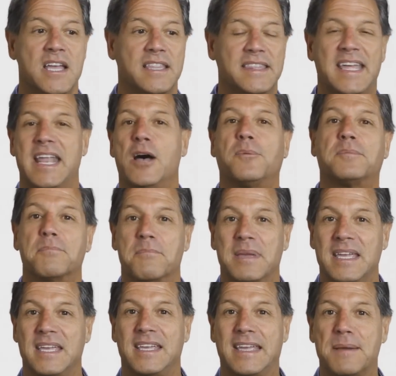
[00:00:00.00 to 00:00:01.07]
that helped
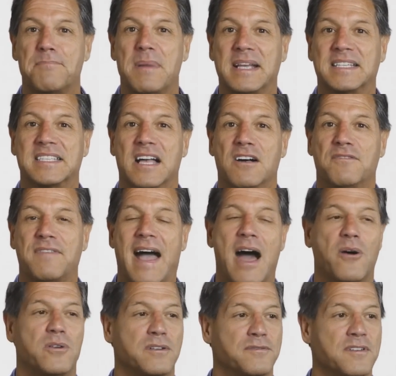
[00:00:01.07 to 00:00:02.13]
me get myself
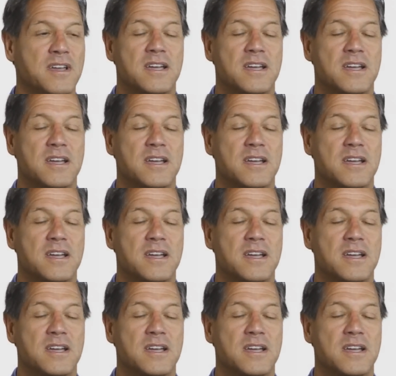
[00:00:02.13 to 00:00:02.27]
out of